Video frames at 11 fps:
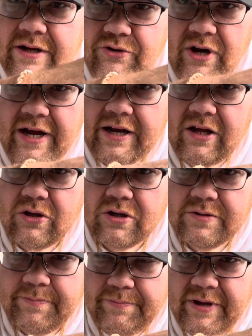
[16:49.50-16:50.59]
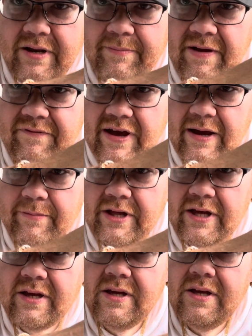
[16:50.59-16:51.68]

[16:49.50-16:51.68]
tricolors being in my family,